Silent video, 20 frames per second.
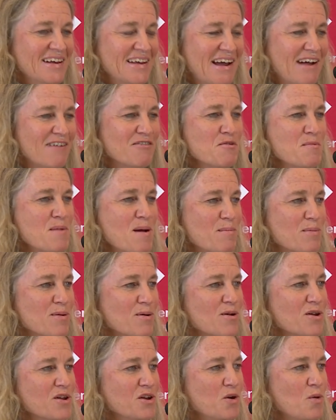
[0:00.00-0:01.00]
Yeah, I
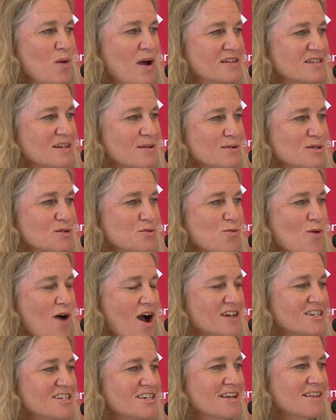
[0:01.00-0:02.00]
remember. You know, as I was
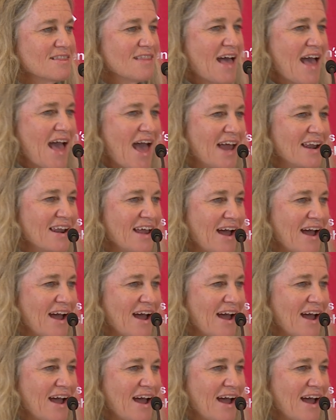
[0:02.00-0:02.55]
watching that,